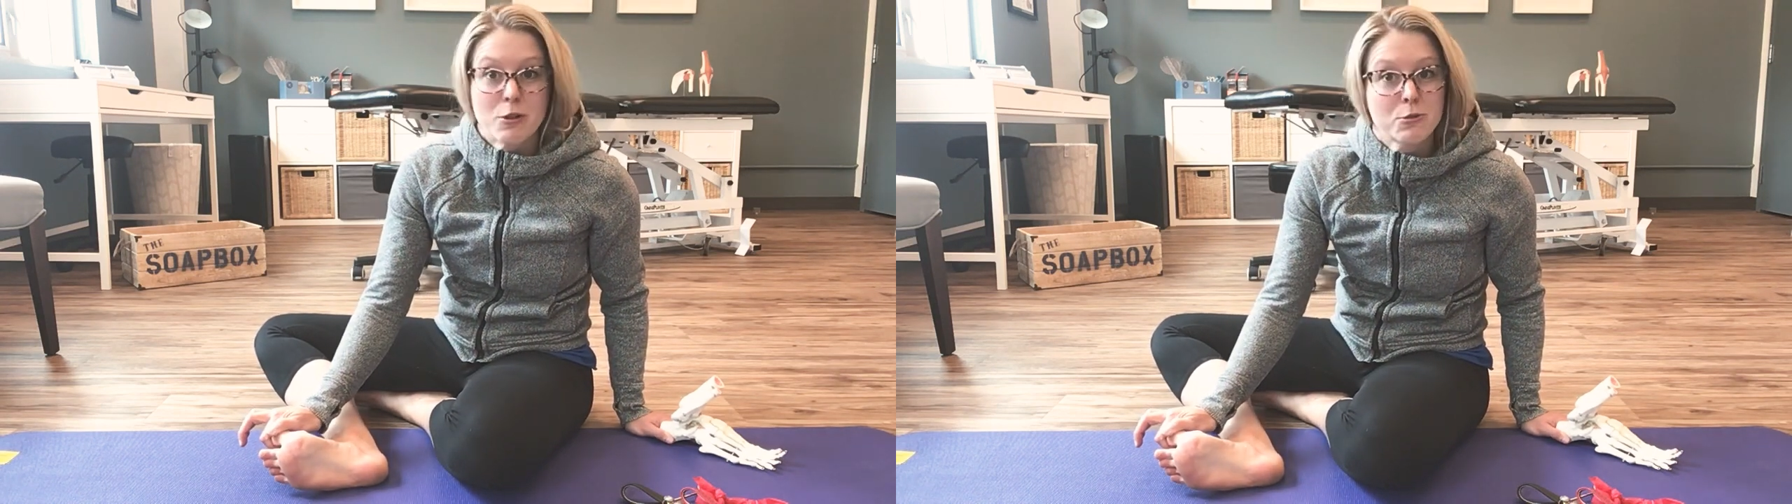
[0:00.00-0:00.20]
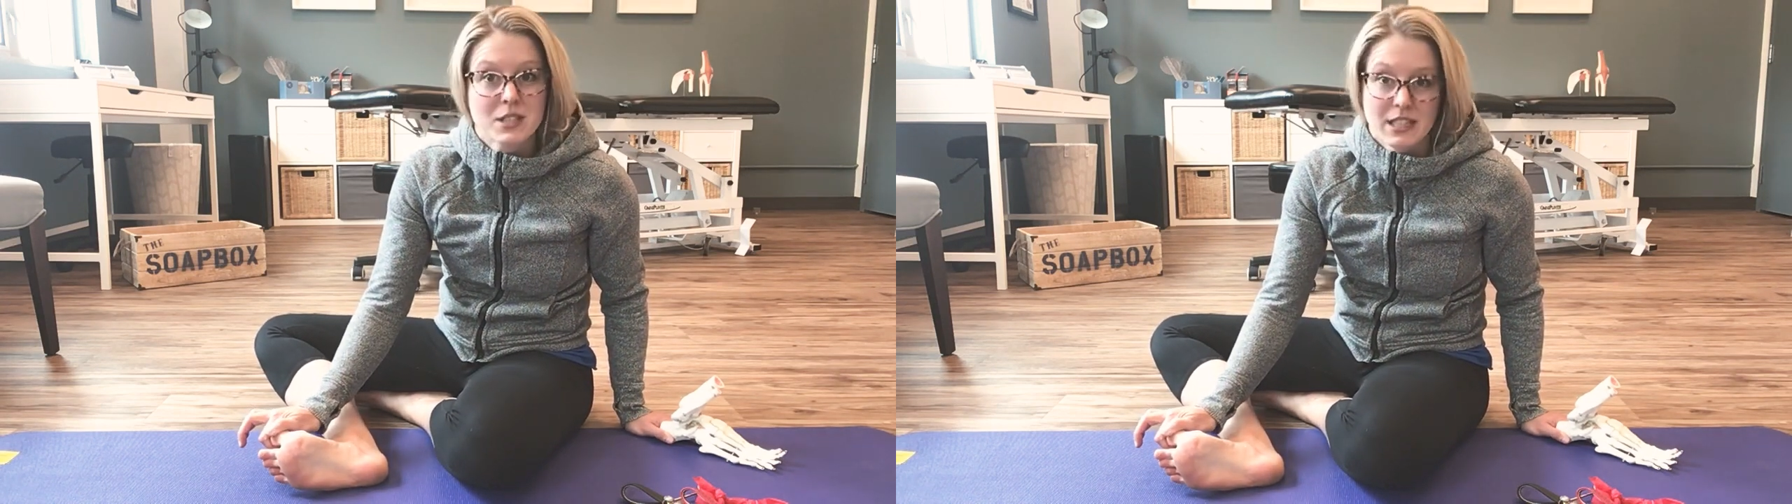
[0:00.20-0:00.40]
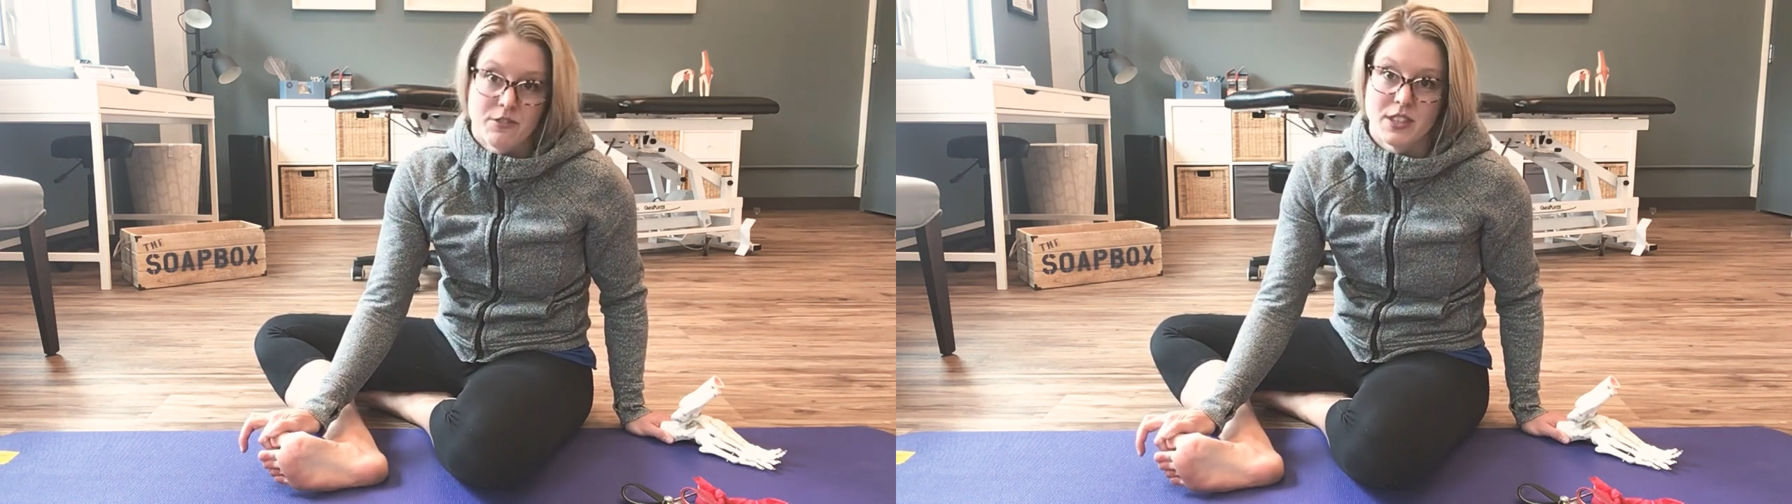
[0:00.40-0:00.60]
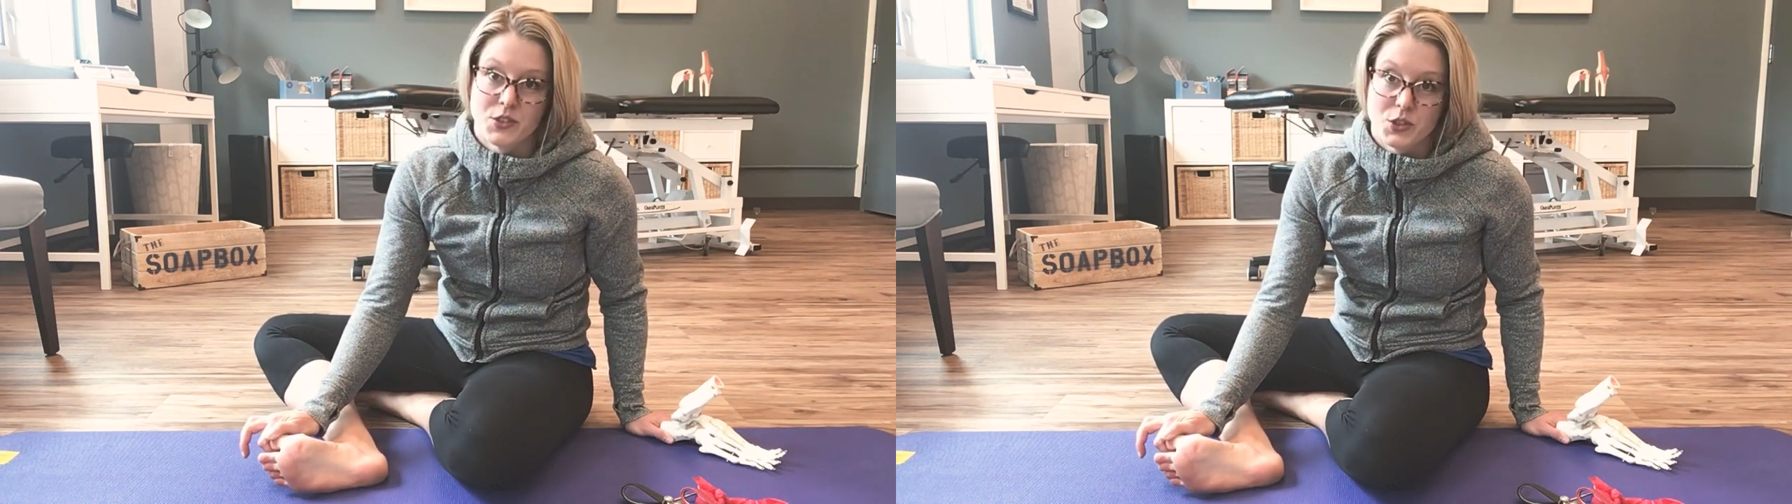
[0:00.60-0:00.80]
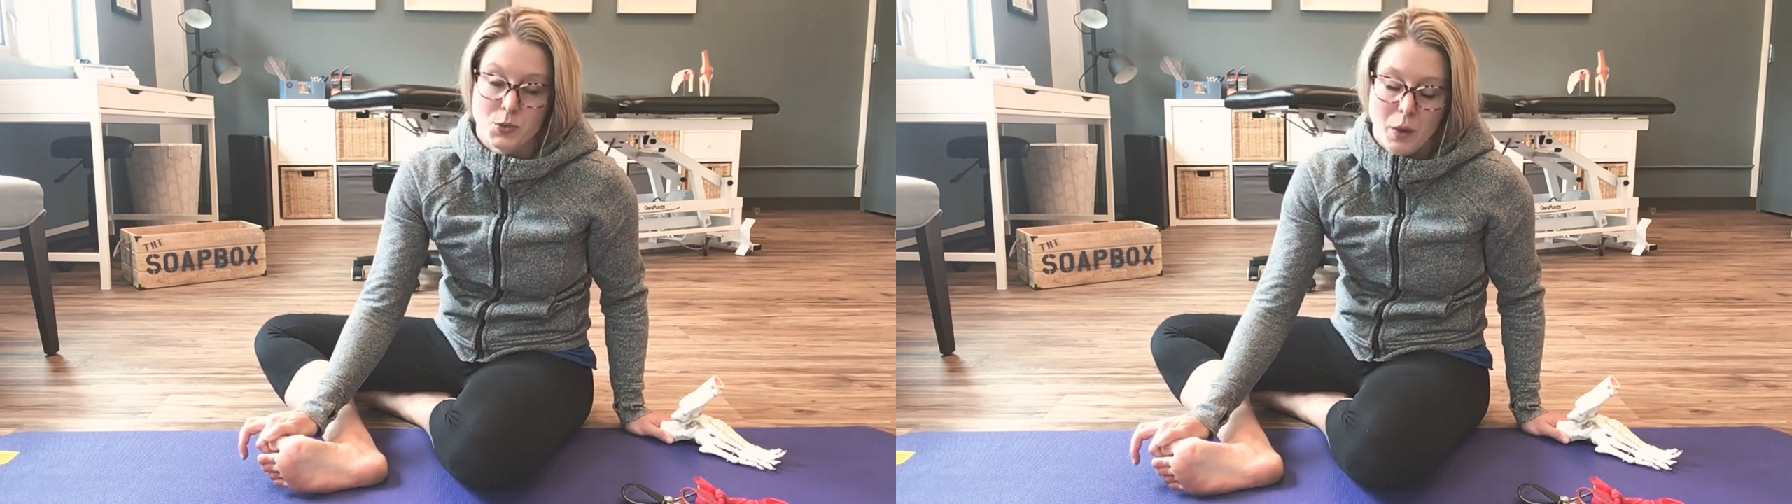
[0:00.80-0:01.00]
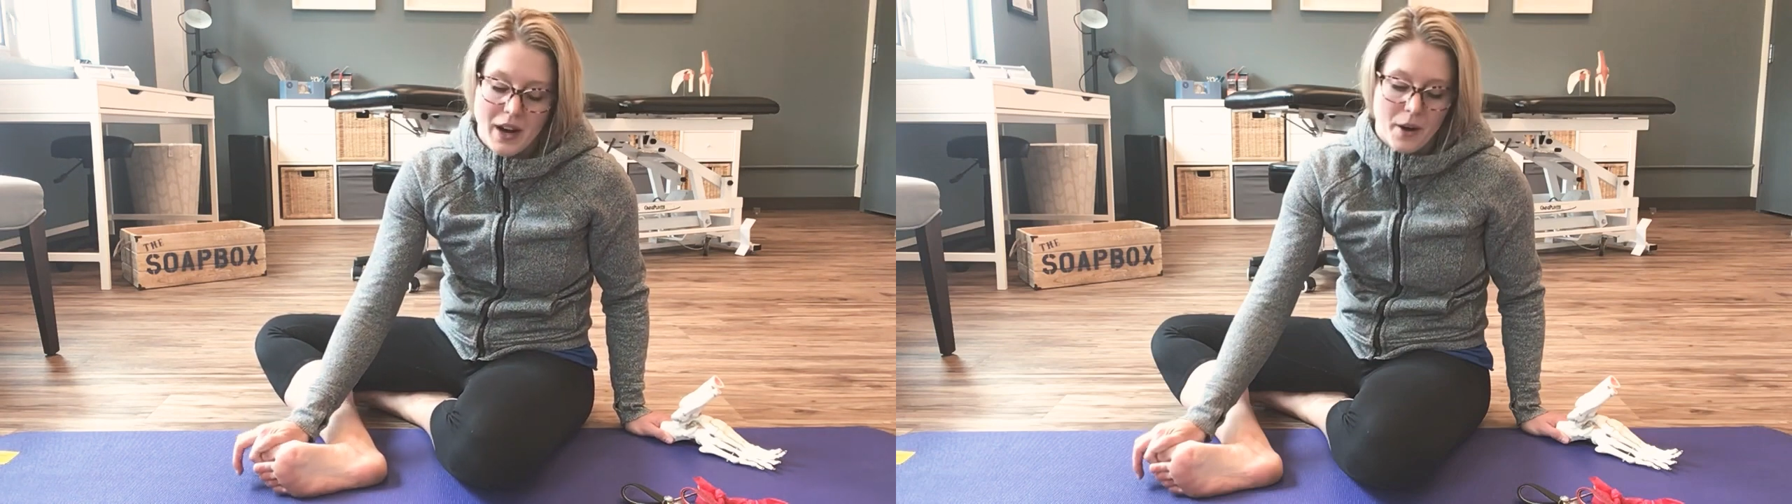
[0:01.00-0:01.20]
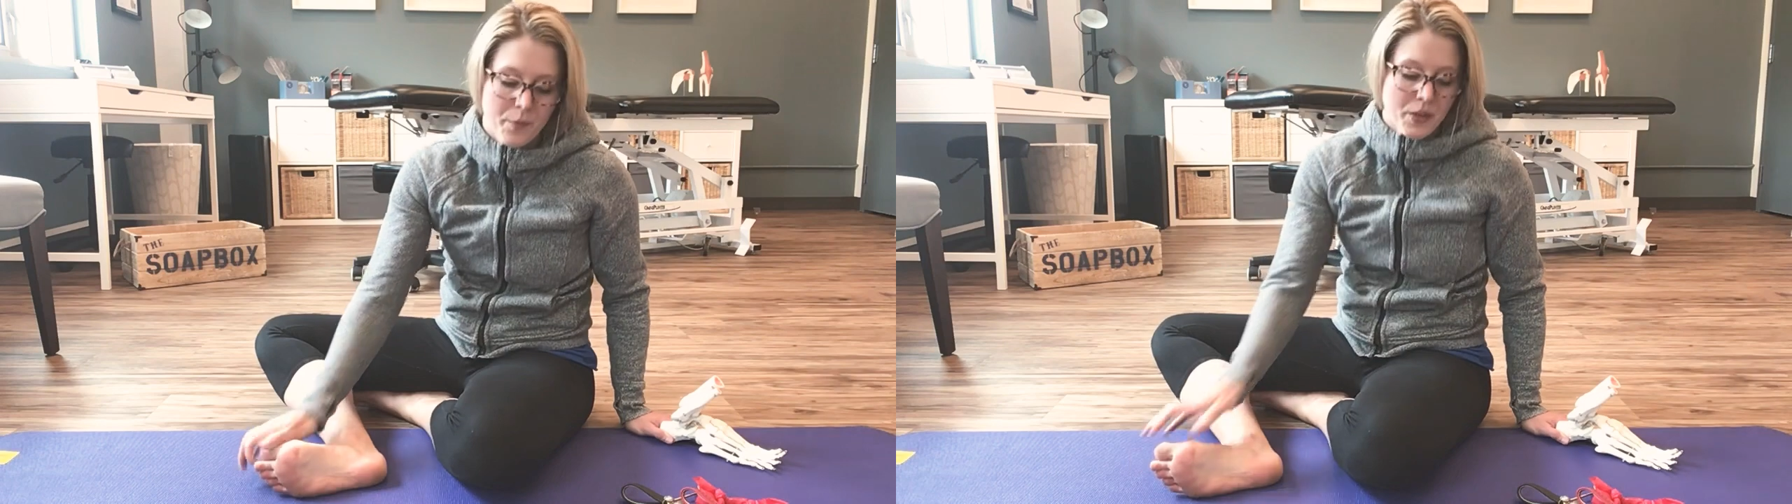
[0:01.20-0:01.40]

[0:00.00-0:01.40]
toe stiffness as well.